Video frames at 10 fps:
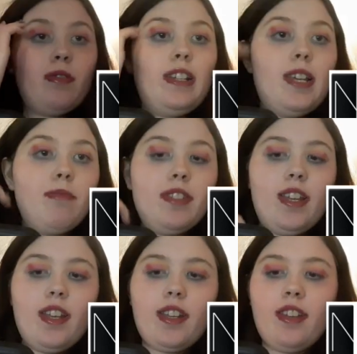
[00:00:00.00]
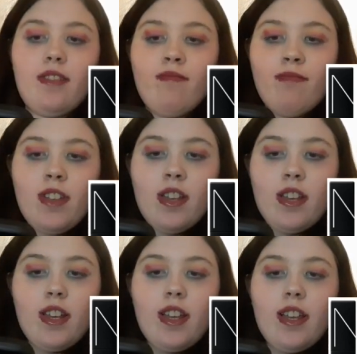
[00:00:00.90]
to a lipstick.
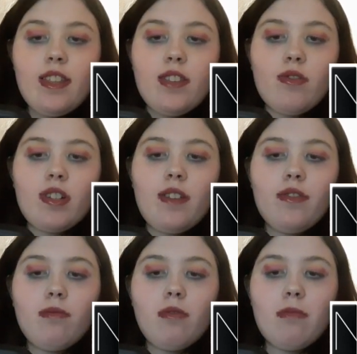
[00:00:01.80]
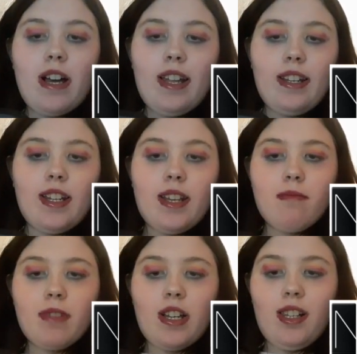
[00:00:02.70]
These are a comfortable matte
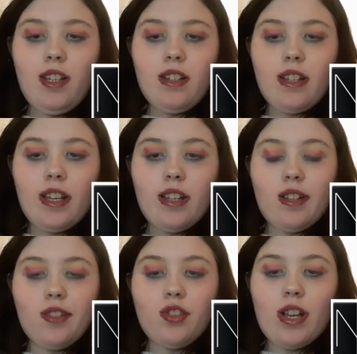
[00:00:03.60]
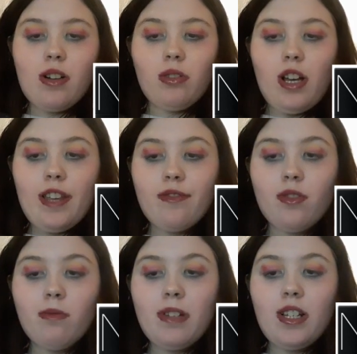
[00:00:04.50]
lip colour in a gel-like
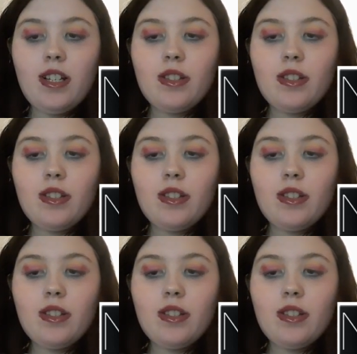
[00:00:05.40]
formula.